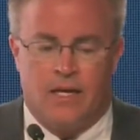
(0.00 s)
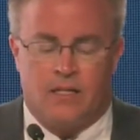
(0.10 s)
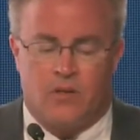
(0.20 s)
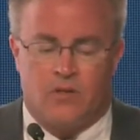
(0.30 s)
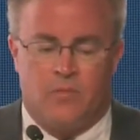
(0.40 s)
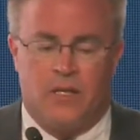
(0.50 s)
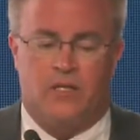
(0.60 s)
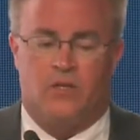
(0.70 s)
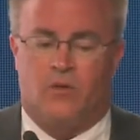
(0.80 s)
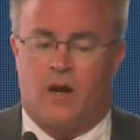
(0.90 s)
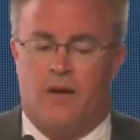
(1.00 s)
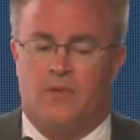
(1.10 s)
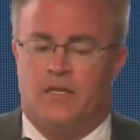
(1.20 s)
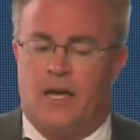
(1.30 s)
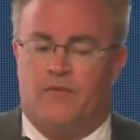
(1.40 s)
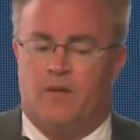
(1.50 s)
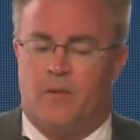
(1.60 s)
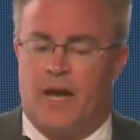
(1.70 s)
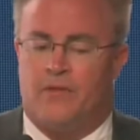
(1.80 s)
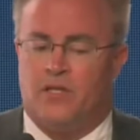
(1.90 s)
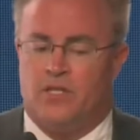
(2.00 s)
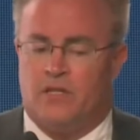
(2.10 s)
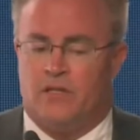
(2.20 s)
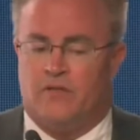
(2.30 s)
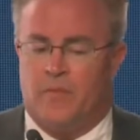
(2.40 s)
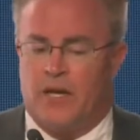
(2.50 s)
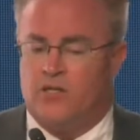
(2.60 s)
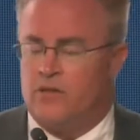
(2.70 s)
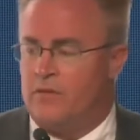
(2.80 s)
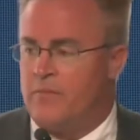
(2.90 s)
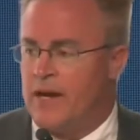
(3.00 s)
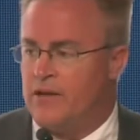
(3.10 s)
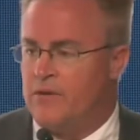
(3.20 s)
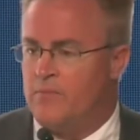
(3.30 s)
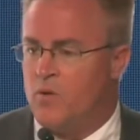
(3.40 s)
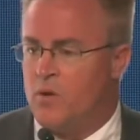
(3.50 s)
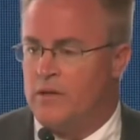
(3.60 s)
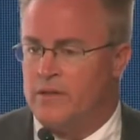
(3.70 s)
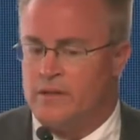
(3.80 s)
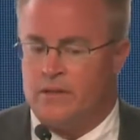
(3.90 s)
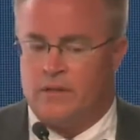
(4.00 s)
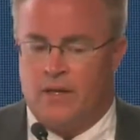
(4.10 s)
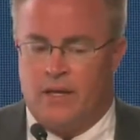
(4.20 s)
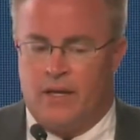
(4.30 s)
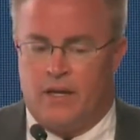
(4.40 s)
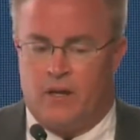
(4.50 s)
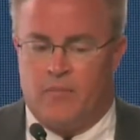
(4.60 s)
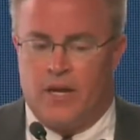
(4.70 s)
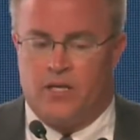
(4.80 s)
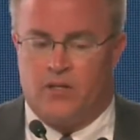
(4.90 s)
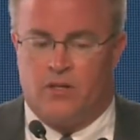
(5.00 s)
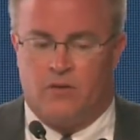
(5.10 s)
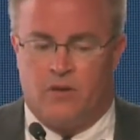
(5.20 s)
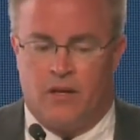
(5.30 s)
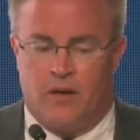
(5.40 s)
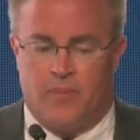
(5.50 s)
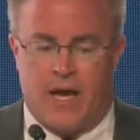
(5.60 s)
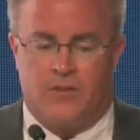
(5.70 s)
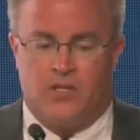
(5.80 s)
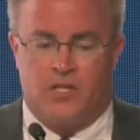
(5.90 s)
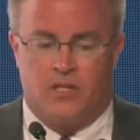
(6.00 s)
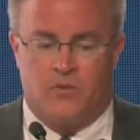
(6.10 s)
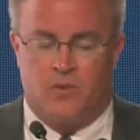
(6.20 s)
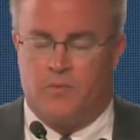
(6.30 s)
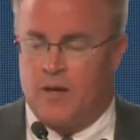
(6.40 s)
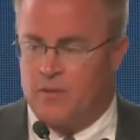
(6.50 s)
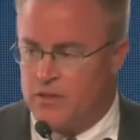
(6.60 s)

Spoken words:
It's also been described as having pathogens of major or minor importance. And our major pathogens would be able to